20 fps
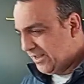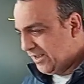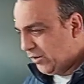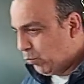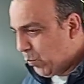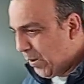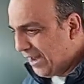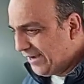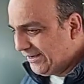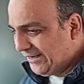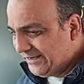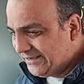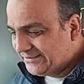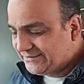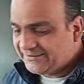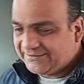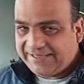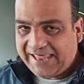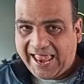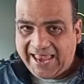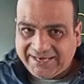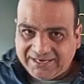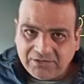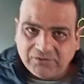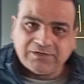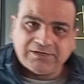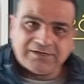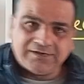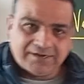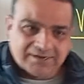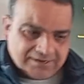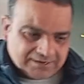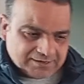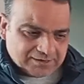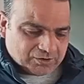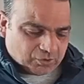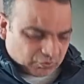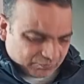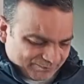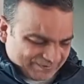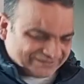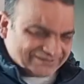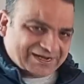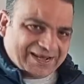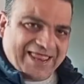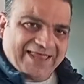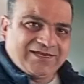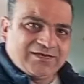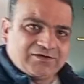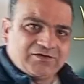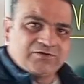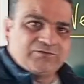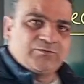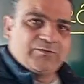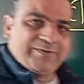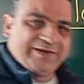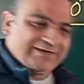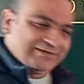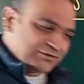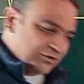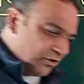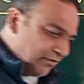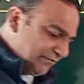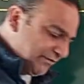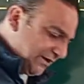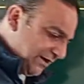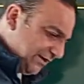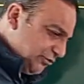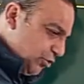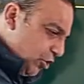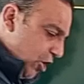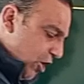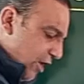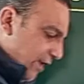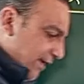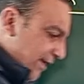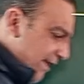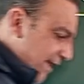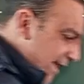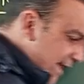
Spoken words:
One is the orbital angular momentum of the electron,